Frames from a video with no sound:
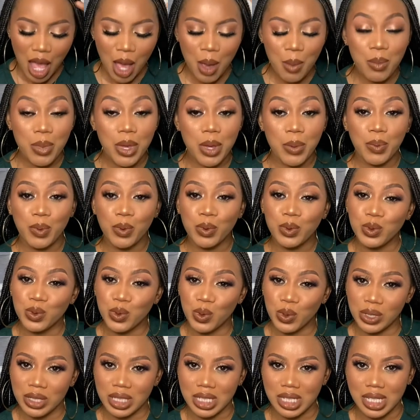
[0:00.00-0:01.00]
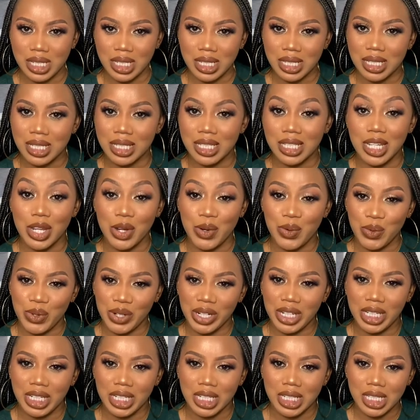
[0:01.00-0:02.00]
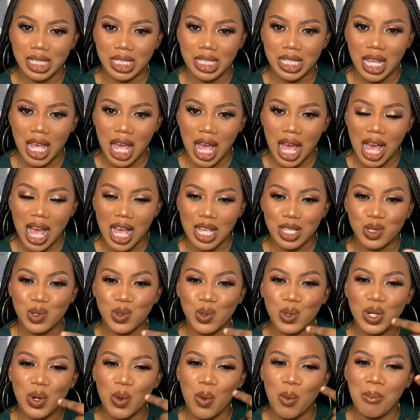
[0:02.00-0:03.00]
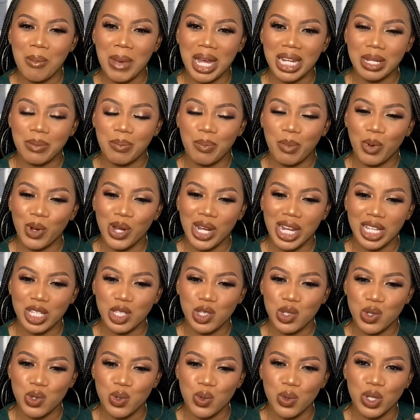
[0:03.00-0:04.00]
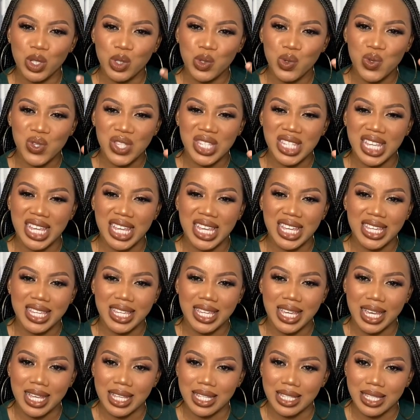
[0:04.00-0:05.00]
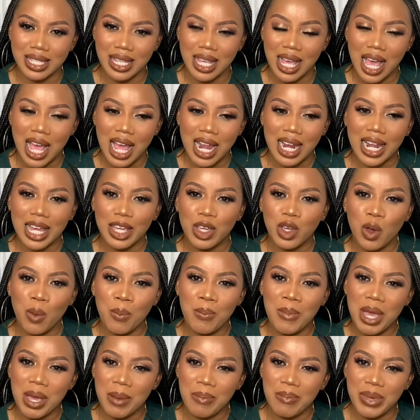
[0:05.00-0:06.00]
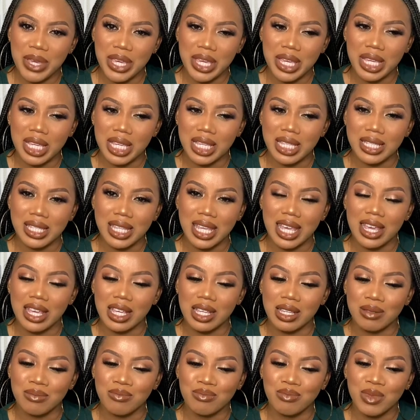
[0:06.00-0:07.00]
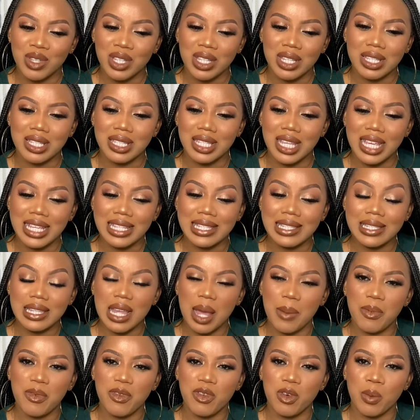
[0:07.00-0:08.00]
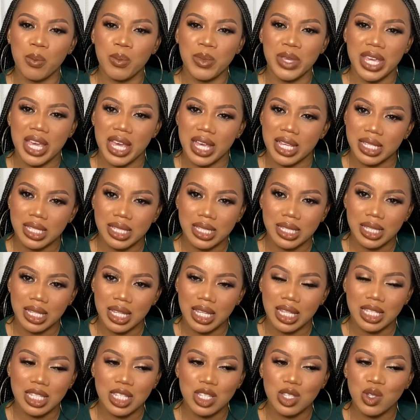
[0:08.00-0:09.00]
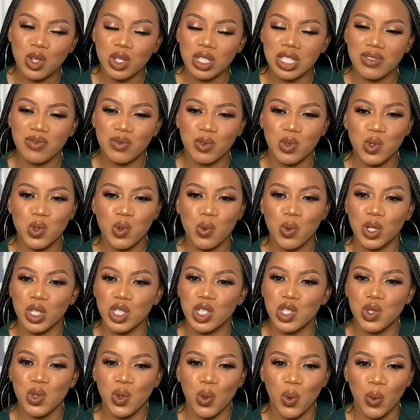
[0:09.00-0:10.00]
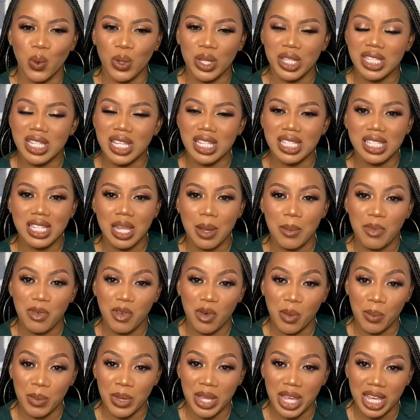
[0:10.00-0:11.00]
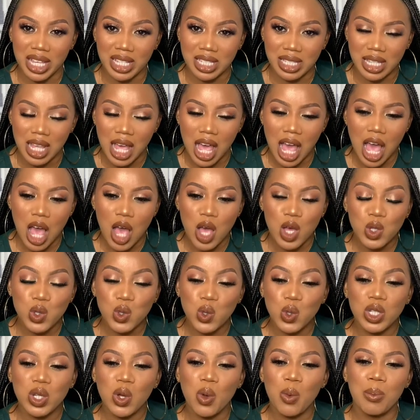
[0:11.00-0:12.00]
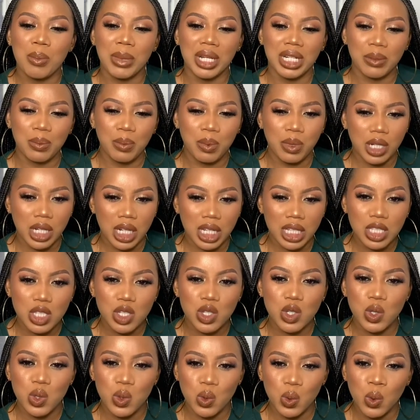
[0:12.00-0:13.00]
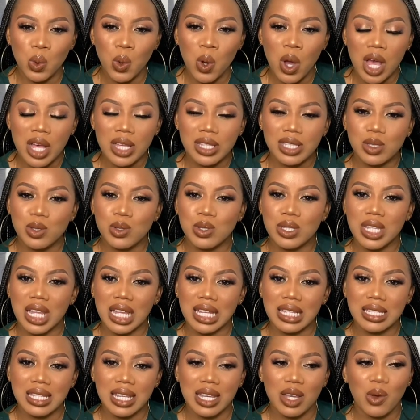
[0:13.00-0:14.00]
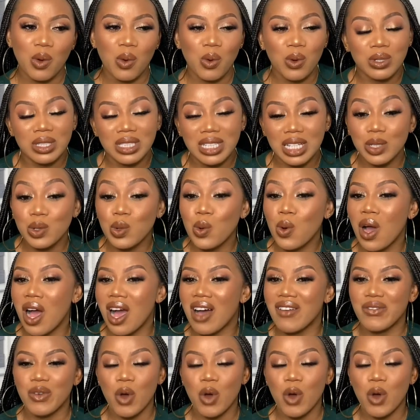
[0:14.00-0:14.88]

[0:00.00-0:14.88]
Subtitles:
People know this, they read it, so they'll manipulate you into saying yes. Like your maybe is a step from yes. It is not even towards no, it's a step from yes. So they'll manipulate you to start saying, oh, they don't have